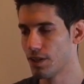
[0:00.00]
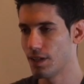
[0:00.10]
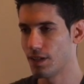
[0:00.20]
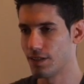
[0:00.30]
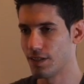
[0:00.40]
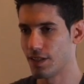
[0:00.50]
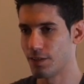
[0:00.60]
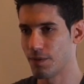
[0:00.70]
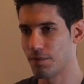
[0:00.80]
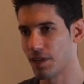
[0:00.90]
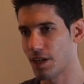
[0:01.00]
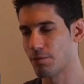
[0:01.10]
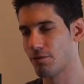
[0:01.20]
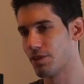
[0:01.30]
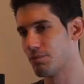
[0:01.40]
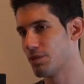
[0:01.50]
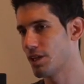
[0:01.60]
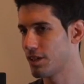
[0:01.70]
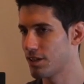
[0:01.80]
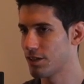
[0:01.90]
and then maybe a couple of them will
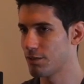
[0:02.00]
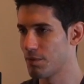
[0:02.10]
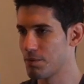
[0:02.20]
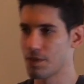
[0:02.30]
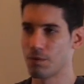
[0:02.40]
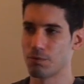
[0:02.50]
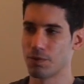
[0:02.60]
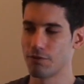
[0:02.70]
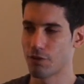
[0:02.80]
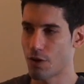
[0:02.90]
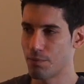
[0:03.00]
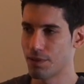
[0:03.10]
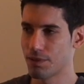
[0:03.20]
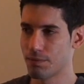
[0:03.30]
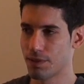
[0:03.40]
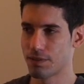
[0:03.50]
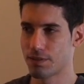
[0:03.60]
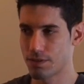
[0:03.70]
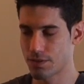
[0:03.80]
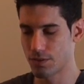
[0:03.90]
like it. Maybe someone will leave a comment, but
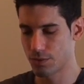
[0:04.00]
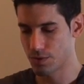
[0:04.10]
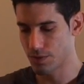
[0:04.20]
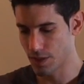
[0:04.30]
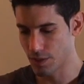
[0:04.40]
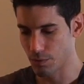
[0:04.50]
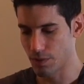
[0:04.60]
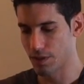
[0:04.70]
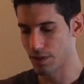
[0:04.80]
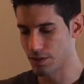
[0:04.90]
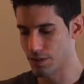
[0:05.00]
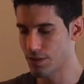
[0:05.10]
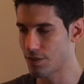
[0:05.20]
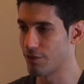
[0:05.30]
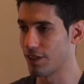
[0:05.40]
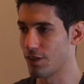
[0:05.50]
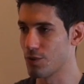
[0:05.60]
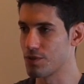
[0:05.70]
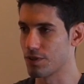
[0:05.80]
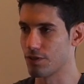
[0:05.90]
it's going to stay within this very
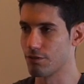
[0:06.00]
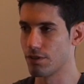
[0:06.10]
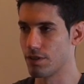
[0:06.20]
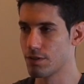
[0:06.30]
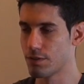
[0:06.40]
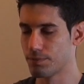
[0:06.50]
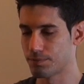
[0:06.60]
close circle of friends.